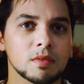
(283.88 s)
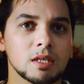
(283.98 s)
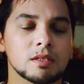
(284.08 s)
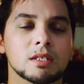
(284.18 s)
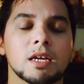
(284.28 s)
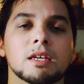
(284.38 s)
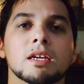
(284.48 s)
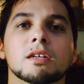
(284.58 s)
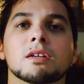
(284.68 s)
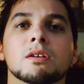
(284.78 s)

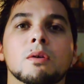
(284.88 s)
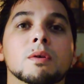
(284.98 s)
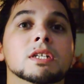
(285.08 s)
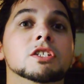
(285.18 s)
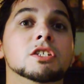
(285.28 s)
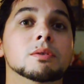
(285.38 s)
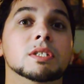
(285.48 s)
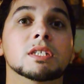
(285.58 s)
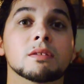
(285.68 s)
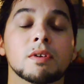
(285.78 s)
psychic or
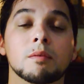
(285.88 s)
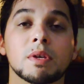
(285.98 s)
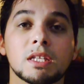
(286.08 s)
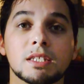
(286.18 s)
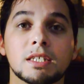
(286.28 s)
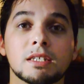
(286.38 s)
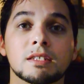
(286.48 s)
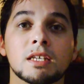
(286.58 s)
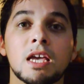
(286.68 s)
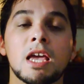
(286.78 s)
intuitive abilities.